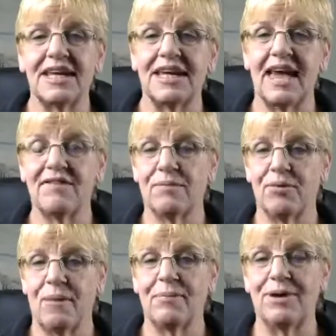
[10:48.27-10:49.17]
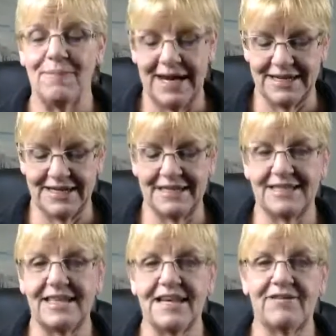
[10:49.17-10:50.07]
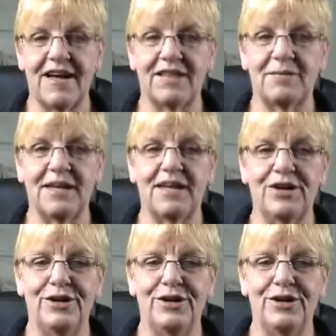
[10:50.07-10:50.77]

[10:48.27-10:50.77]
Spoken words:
gave the property back to the city of Alameda,